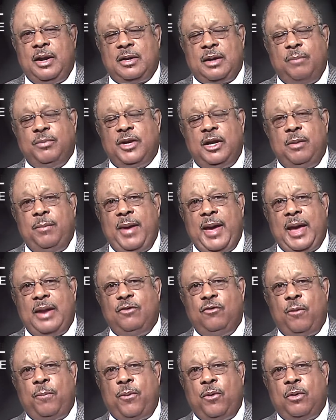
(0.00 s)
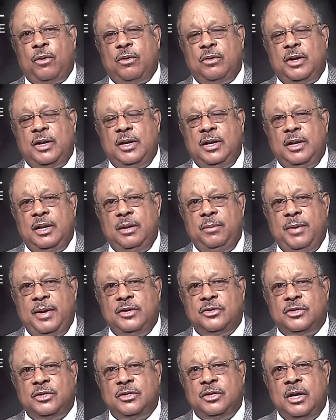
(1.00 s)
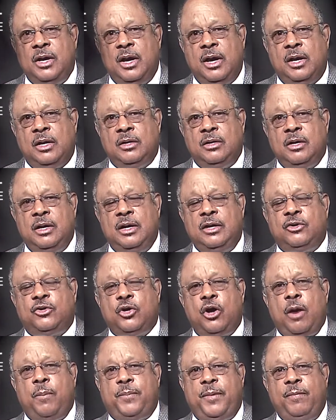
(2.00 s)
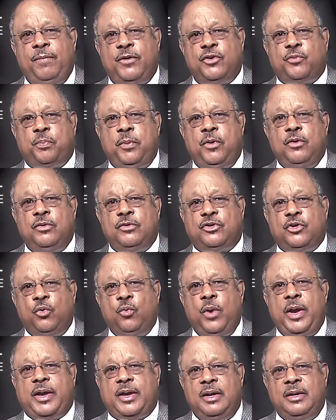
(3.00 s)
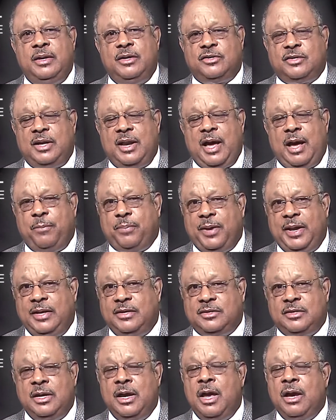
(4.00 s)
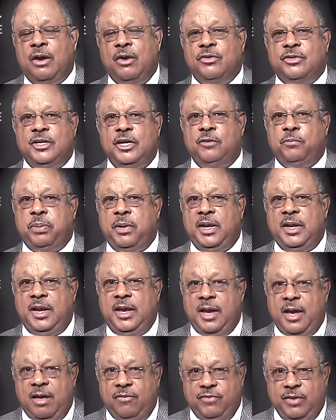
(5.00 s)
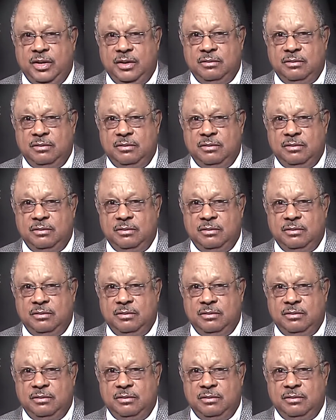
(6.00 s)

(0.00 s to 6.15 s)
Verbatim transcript: Come to the Manning Report on a daily basis to interpret the spiritual wickedness in high places because there's plenty of it